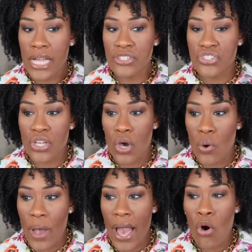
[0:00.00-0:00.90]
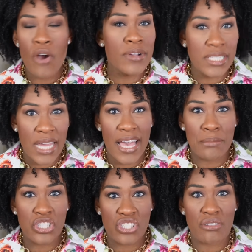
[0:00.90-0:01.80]
And so over time,
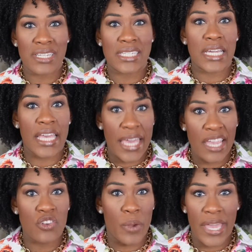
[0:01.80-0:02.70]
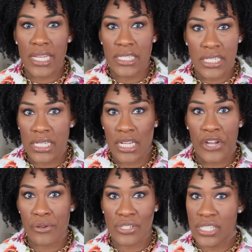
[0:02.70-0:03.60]
she started to gain weight and didn't
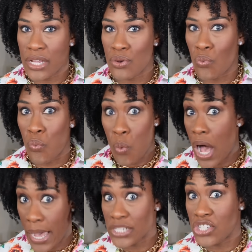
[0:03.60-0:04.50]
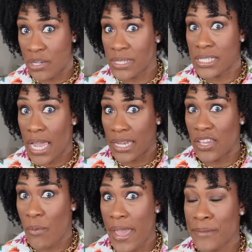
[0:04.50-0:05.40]
understand why she was
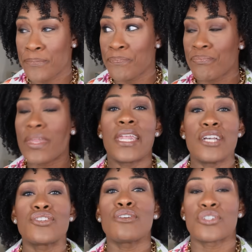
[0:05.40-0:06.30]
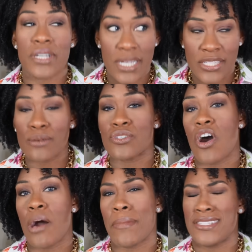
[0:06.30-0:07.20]
gaining weight. And I told her, it's those
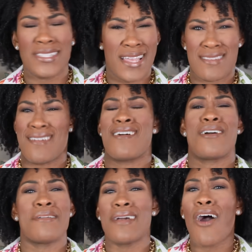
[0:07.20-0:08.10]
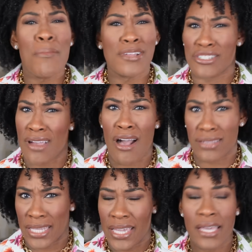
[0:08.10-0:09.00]
almonds. She's like, no, almonds are
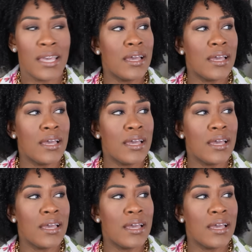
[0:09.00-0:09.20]
healthy.